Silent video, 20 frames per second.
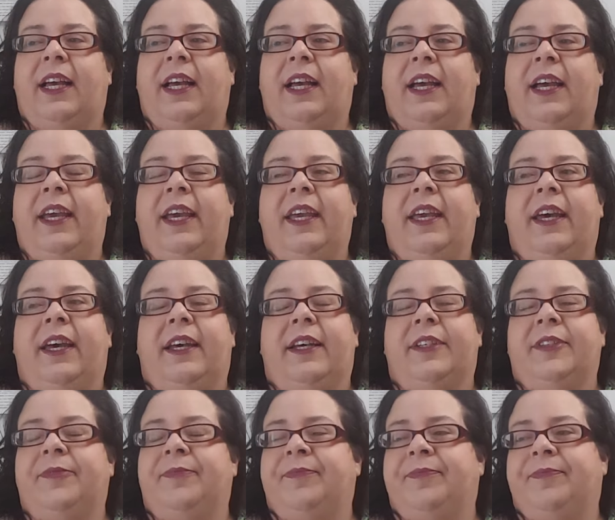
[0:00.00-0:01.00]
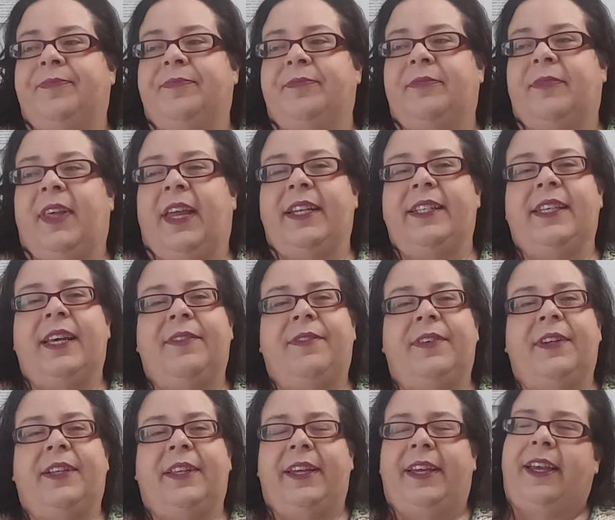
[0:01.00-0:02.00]
I
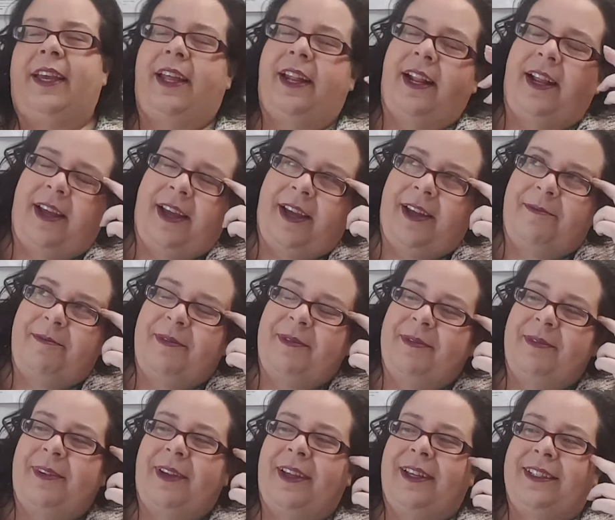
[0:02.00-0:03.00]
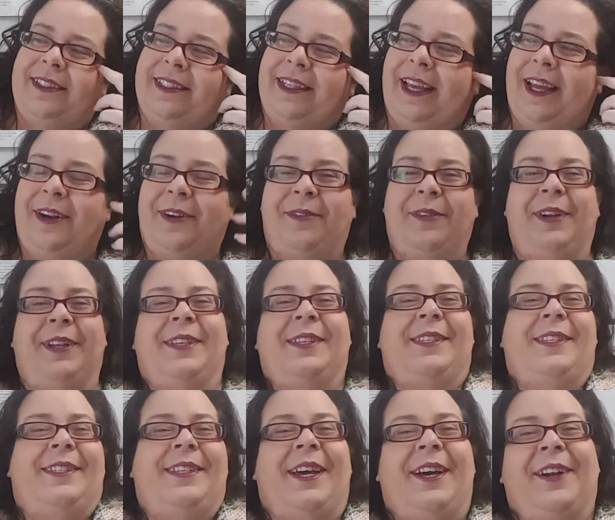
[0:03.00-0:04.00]
definitely, I don't want to
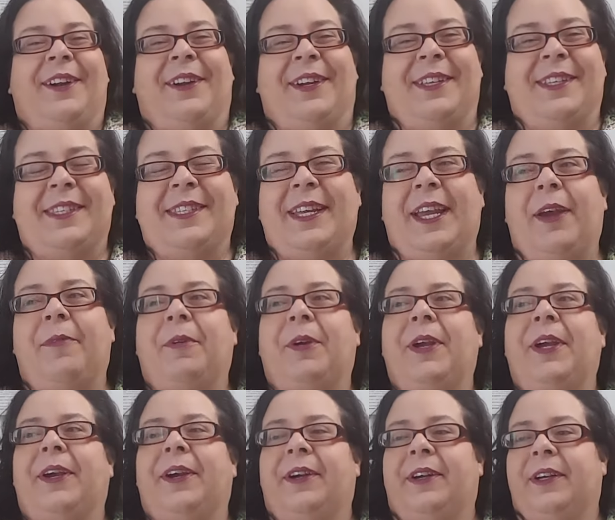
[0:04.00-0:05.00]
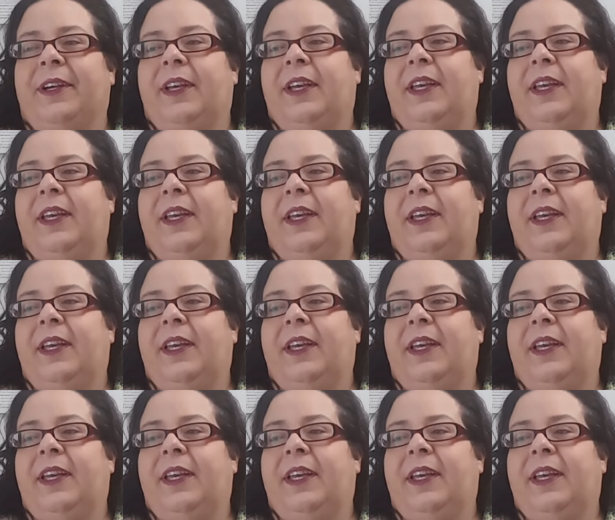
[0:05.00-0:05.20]
stutter and stammer here.